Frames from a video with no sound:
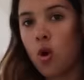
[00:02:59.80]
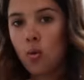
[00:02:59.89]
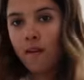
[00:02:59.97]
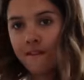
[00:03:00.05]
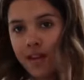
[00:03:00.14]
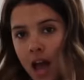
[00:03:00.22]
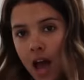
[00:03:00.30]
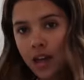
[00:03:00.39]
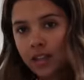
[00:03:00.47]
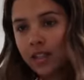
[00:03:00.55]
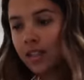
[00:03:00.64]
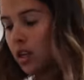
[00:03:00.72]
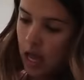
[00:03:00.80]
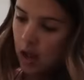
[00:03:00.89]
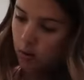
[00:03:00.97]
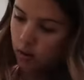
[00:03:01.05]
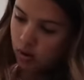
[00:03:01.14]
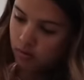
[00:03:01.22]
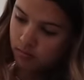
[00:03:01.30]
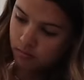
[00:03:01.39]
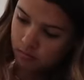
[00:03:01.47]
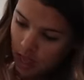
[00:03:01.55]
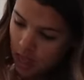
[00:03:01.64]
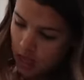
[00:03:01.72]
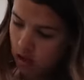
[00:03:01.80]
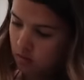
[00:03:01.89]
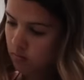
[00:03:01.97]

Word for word: we've got our egg